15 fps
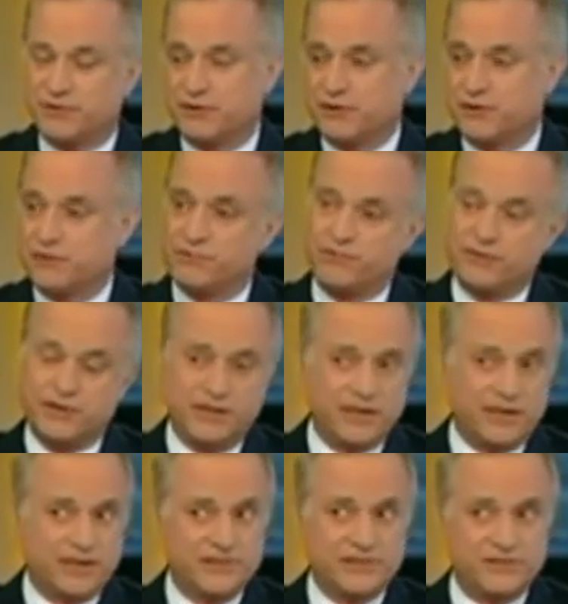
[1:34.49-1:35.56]
her,
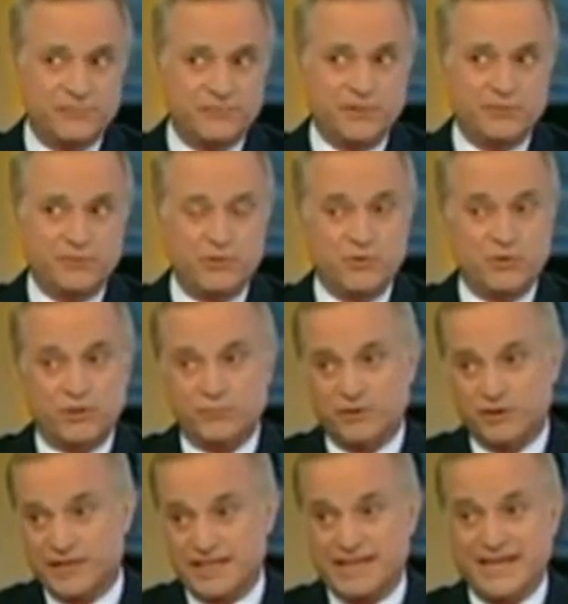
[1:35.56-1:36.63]
feeling as if people weren't
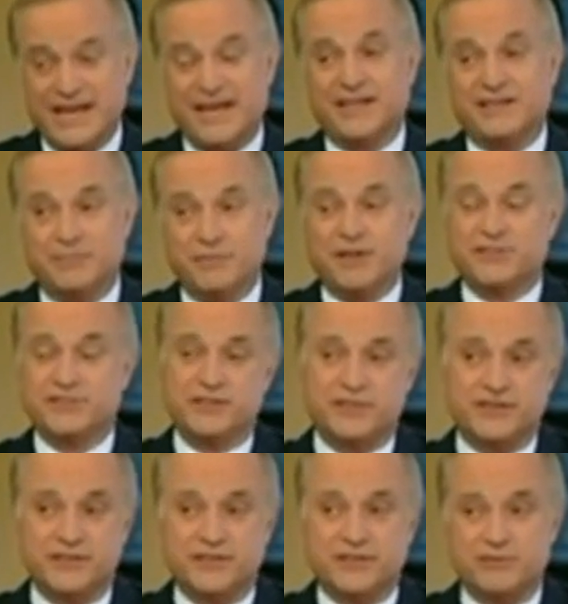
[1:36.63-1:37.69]
really getting the message
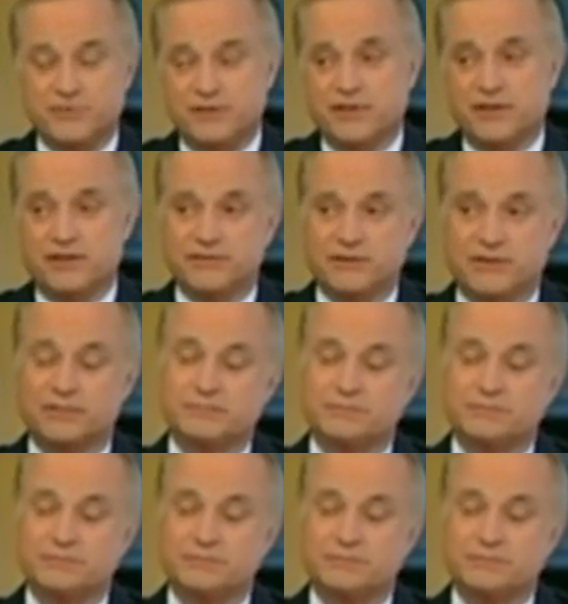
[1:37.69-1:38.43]
that she was delivering.